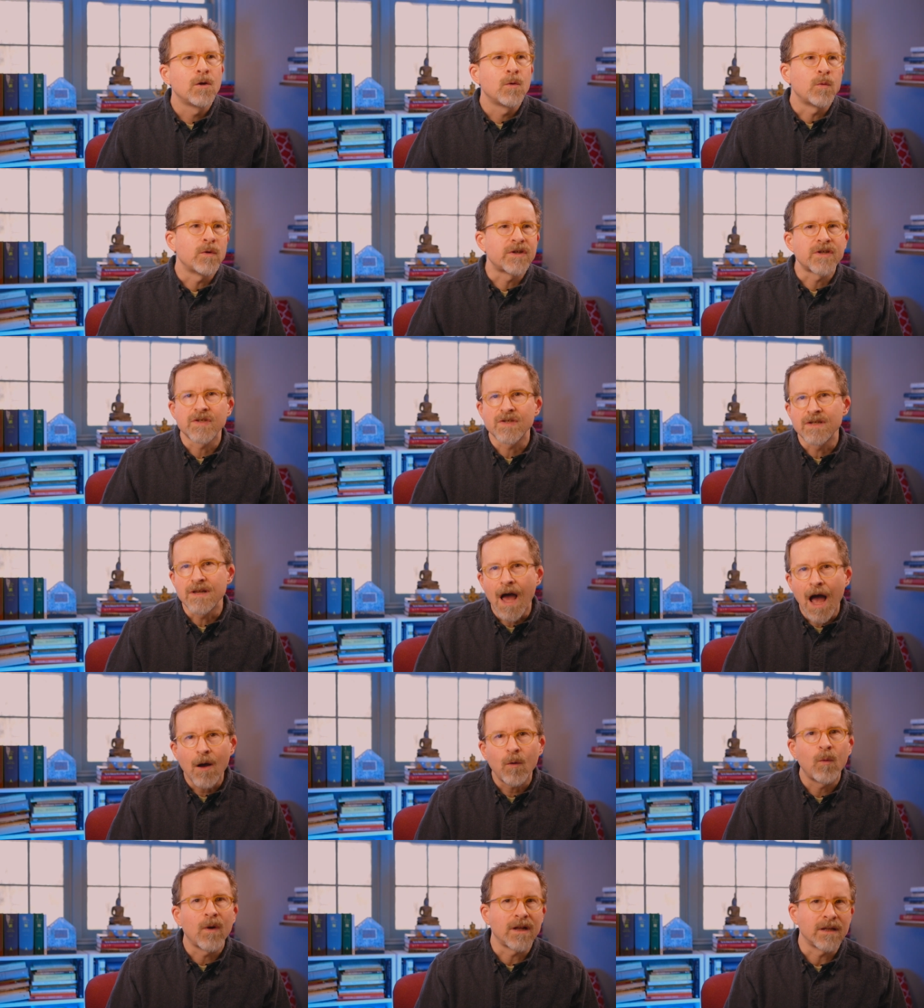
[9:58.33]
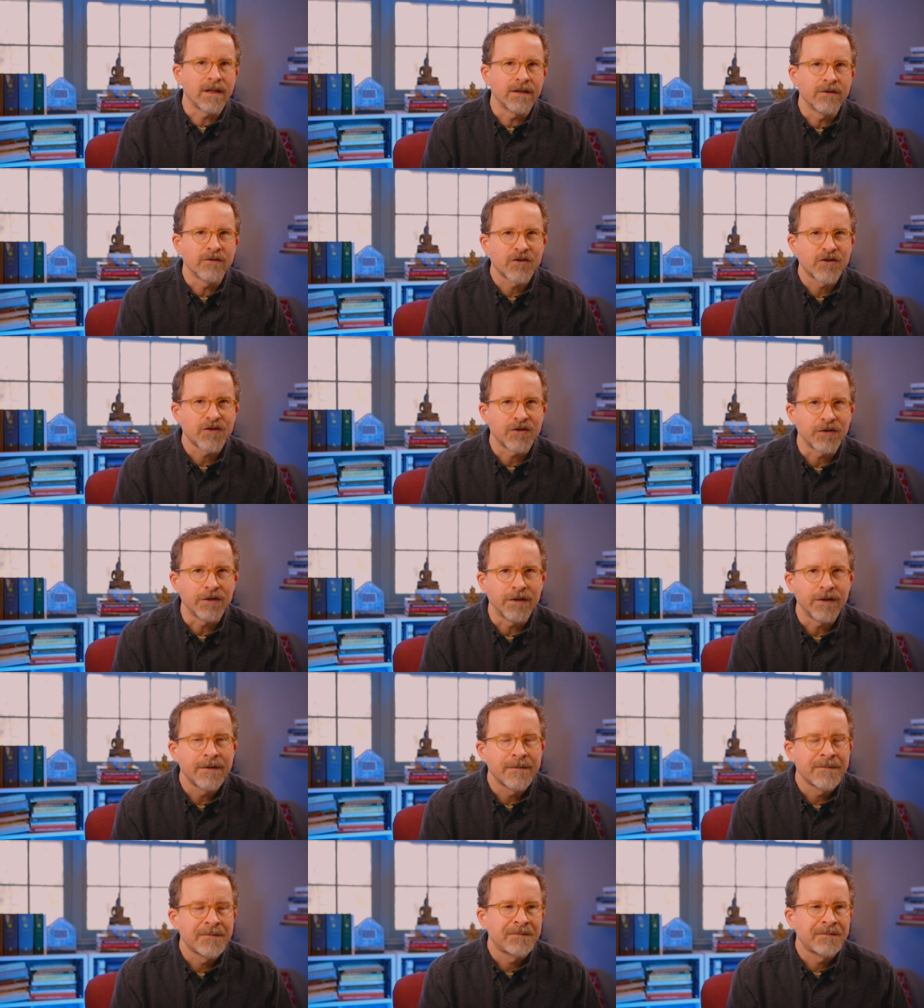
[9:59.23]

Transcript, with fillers: which is not well understood,